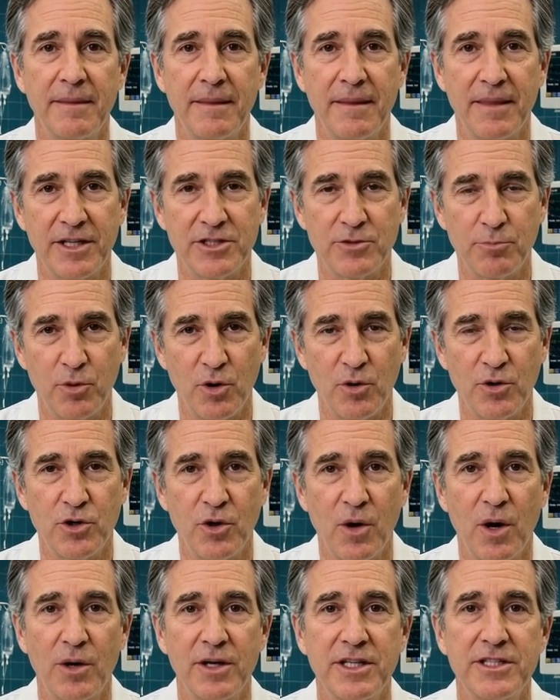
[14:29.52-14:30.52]
This
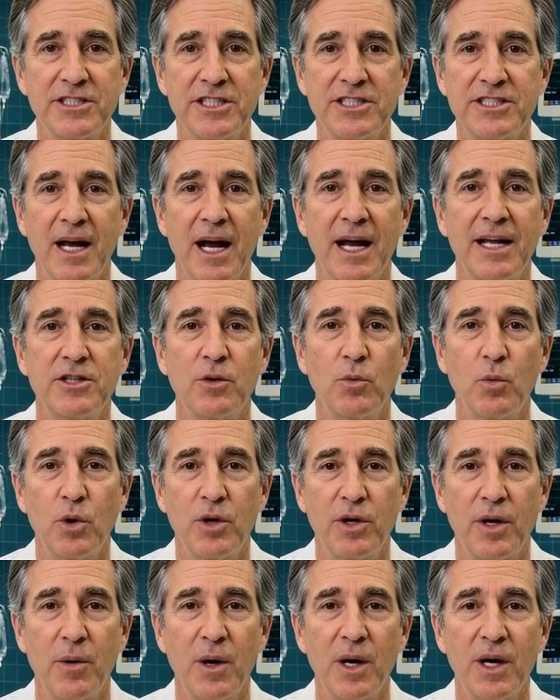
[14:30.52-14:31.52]
protocol is designed to
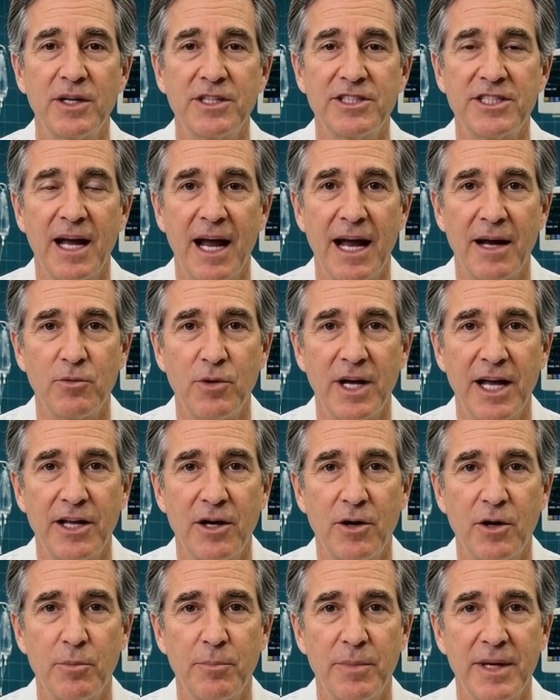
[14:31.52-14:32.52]
work alongside
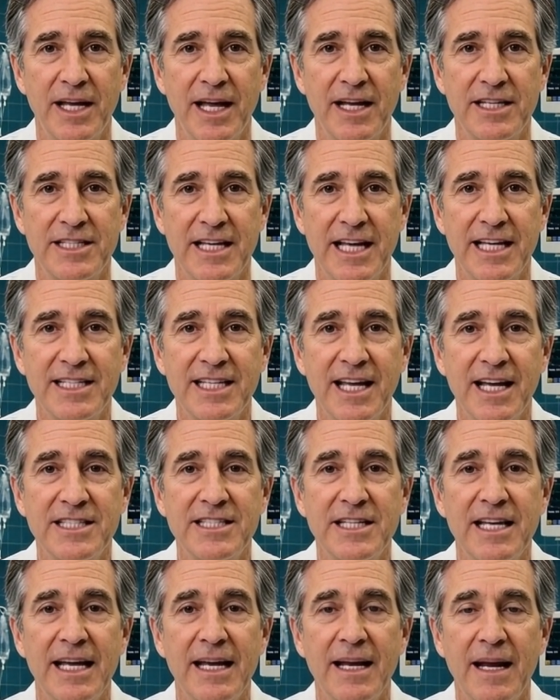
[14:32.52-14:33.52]
regular PSA
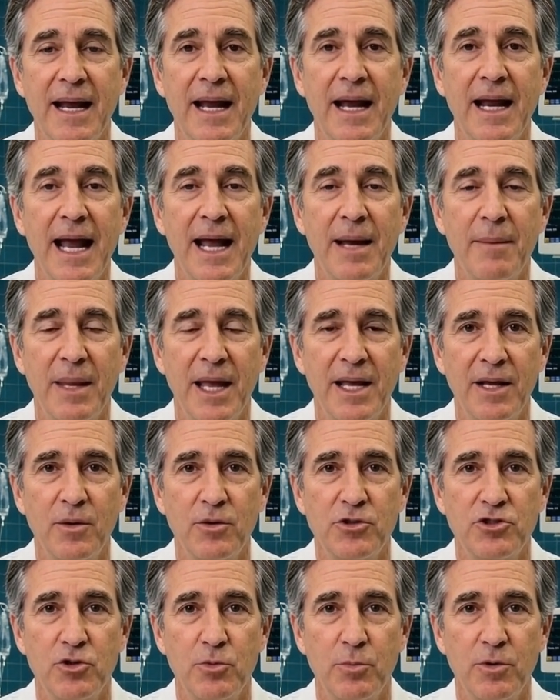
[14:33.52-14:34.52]
testing and medical
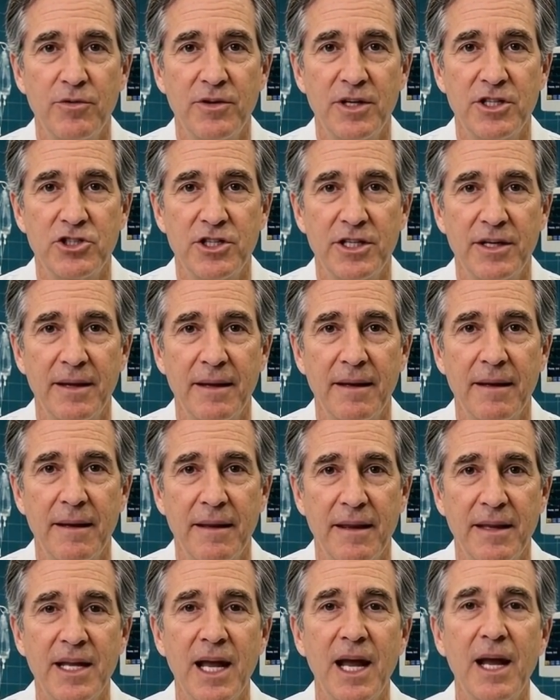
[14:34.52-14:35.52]
supervision,
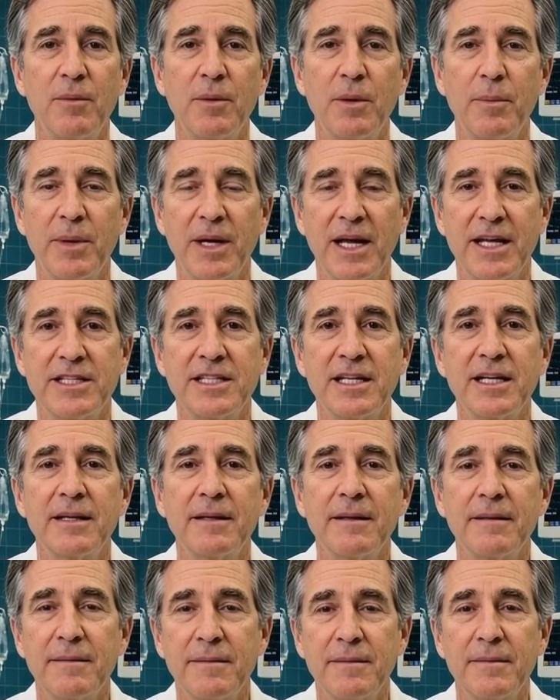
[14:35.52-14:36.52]
not replace it.
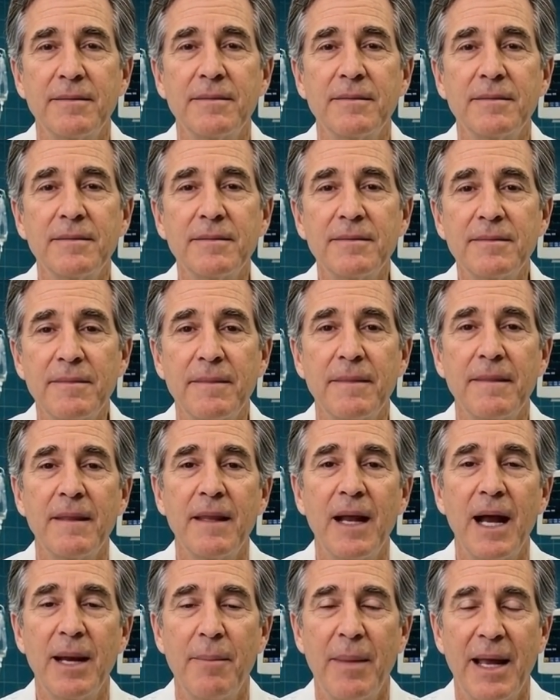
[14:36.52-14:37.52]

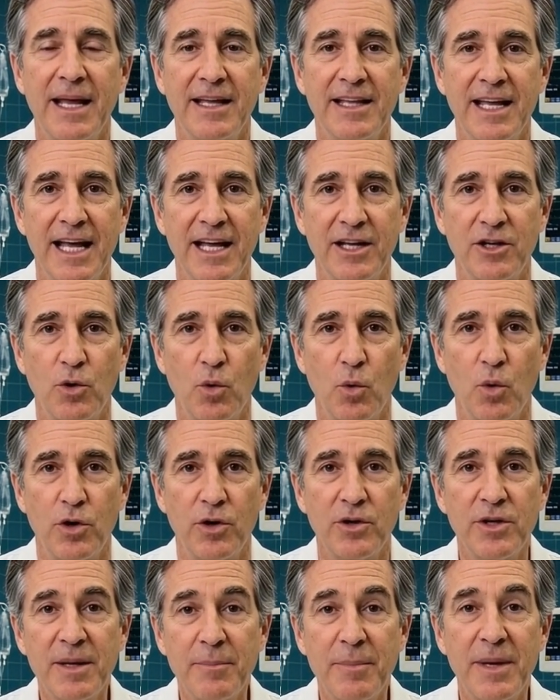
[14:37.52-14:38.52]
I maintained
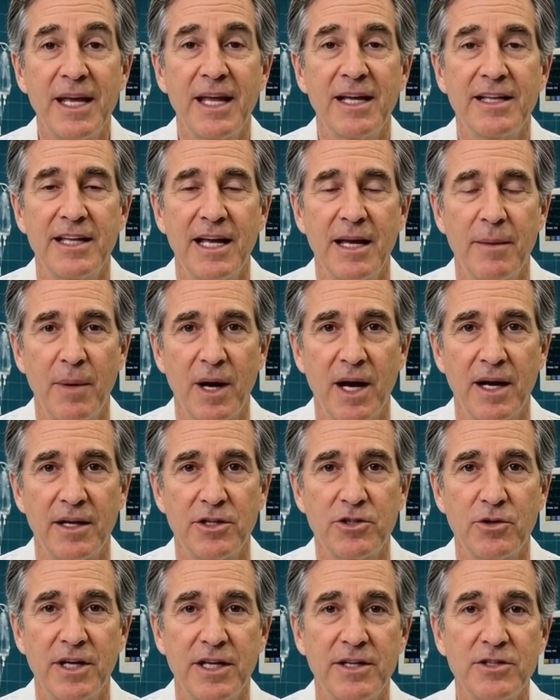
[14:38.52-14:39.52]
quarterly PSA
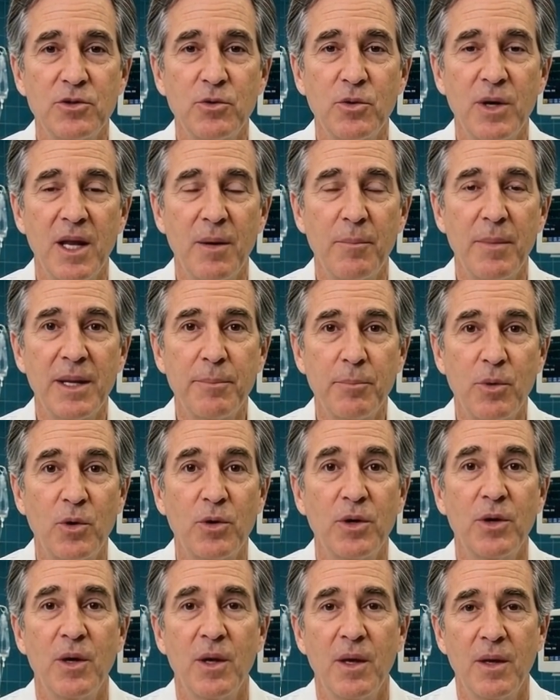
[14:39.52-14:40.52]
monitoring throughout my
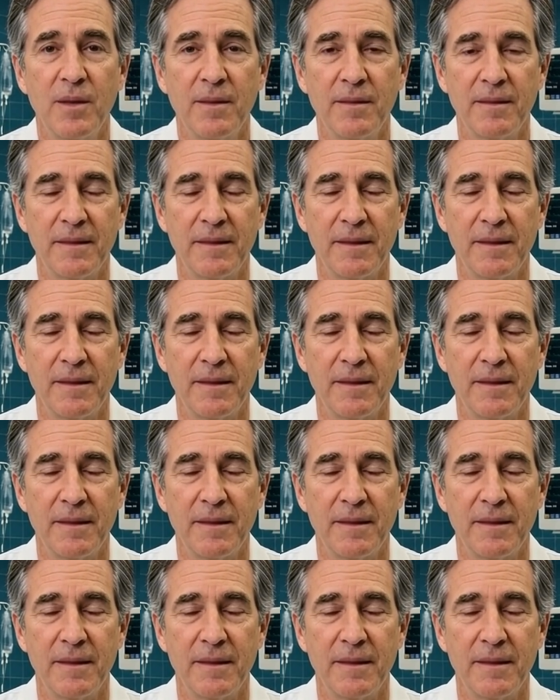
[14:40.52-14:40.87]
protocol,